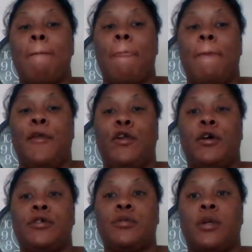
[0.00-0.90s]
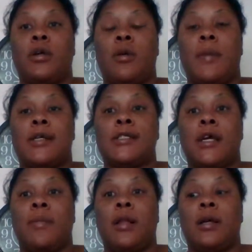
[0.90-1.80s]
You know, I was working on my
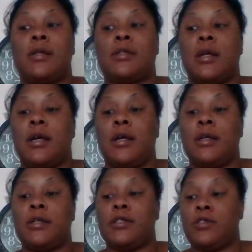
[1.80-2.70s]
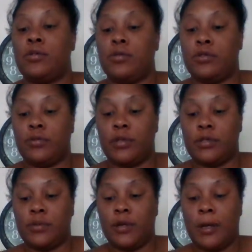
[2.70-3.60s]
assignment last night, and it's to do this
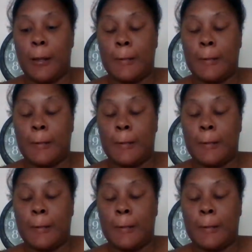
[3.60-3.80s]
week.